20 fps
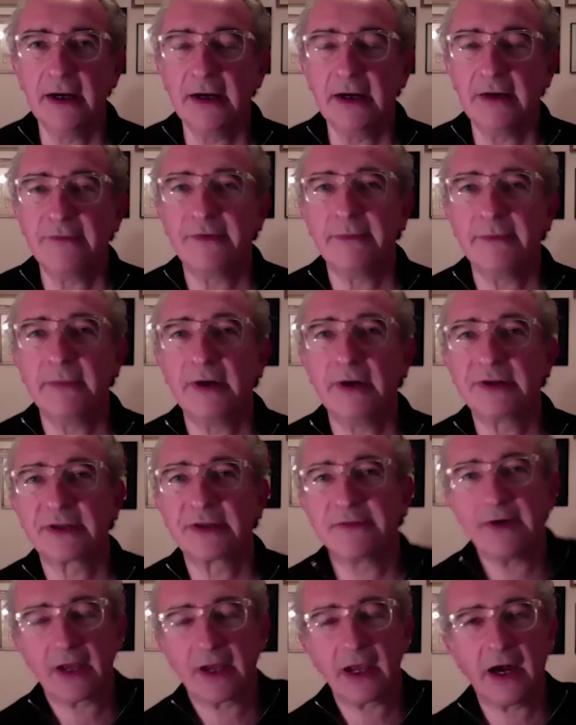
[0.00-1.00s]
for most
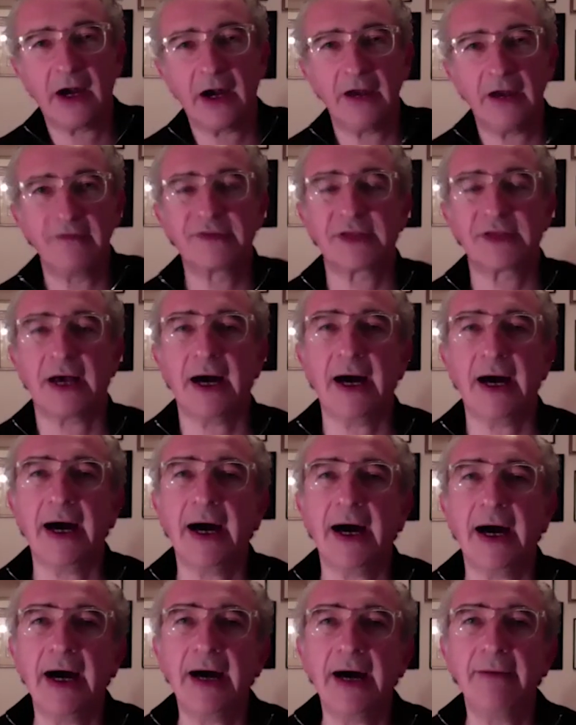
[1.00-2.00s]
of our lives.
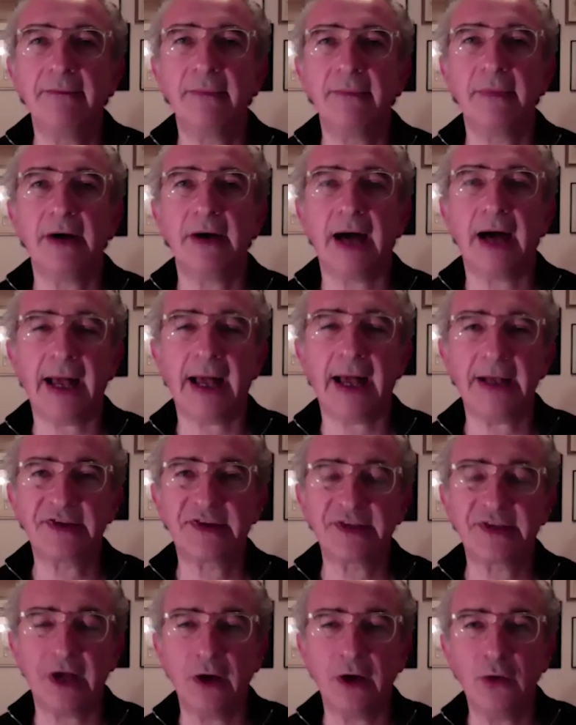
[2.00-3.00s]
Um, and
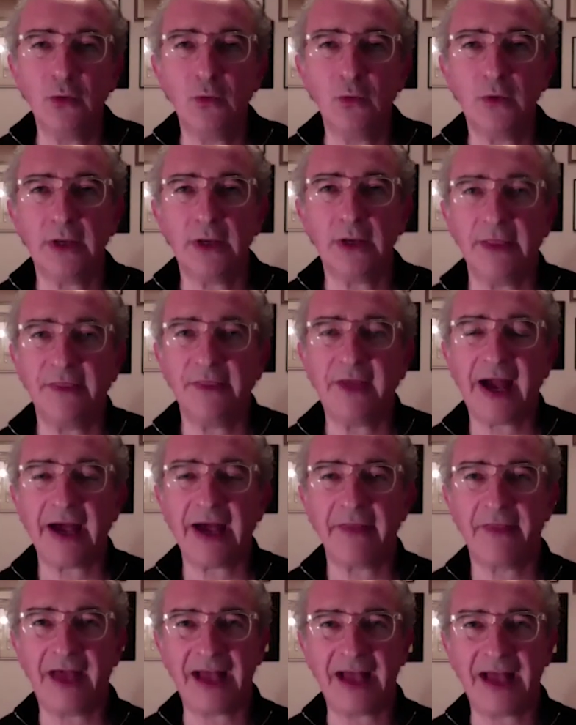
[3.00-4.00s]
so in
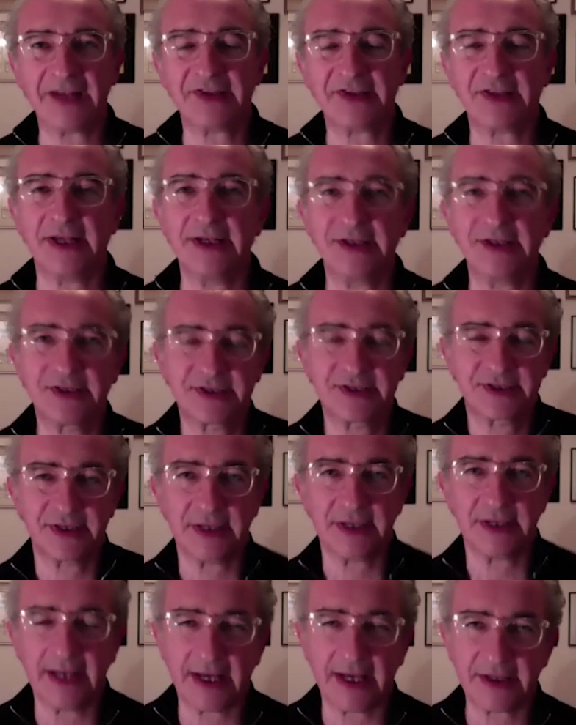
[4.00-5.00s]
that, that sense,
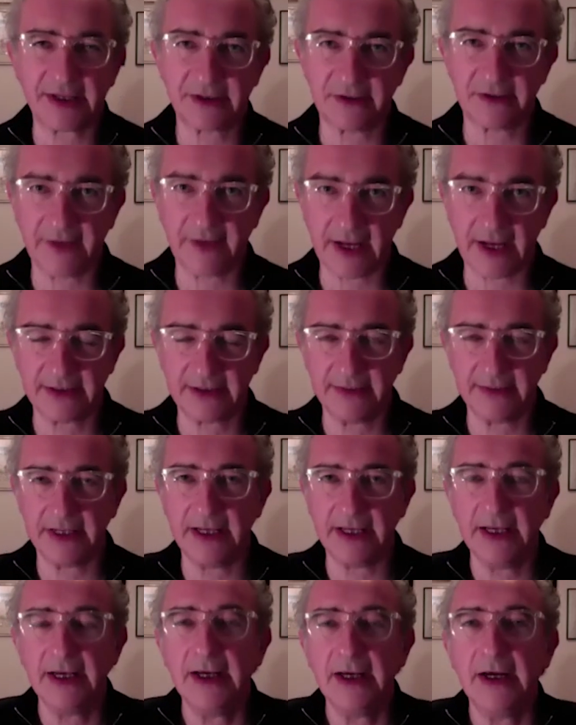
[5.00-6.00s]
it hasn't affected
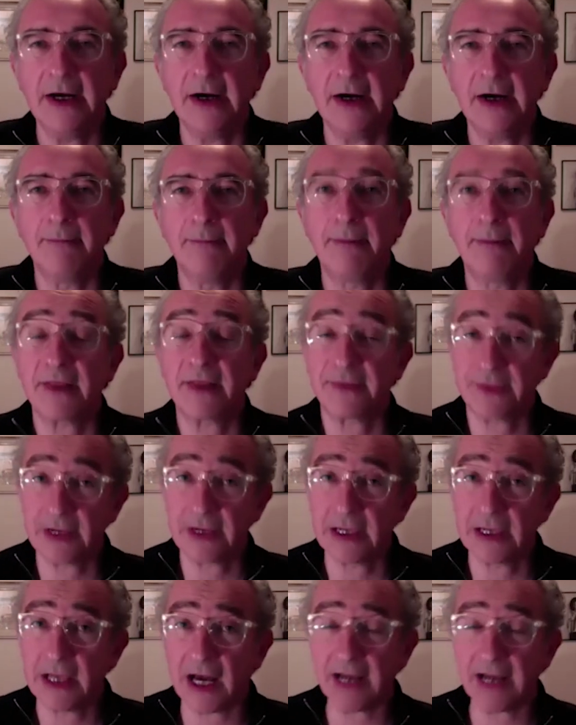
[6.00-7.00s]
me. But the
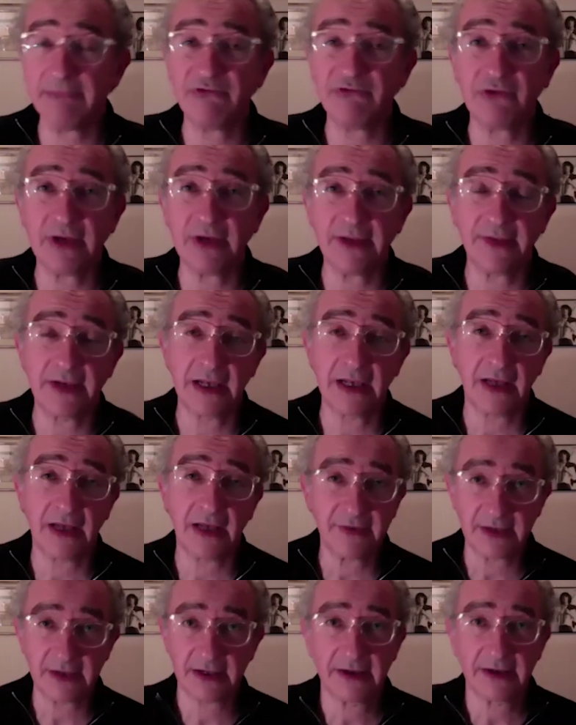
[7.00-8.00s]
library, the
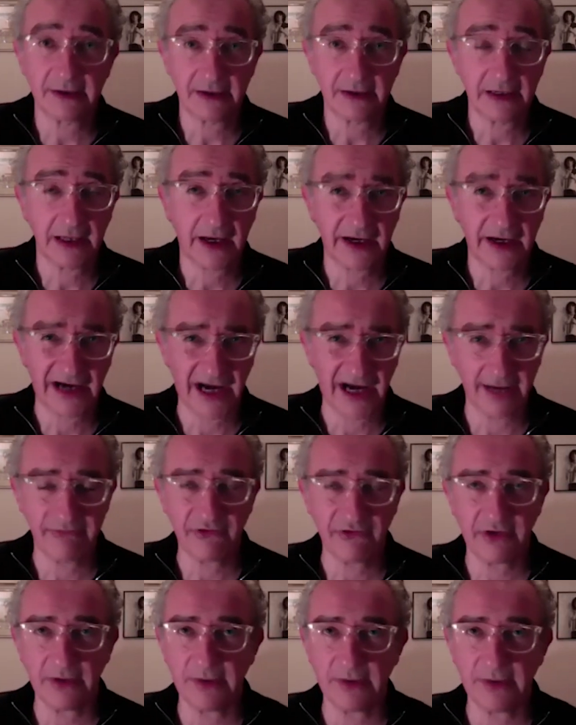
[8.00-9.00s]
London
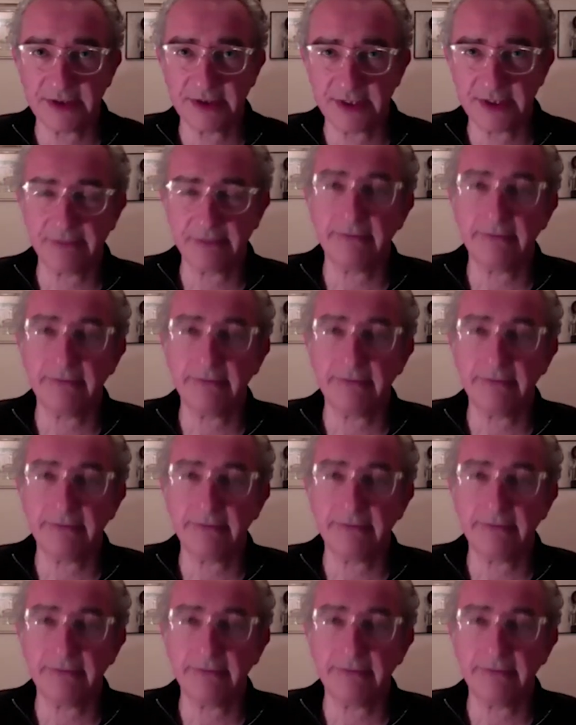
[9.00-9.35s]
Library, which is the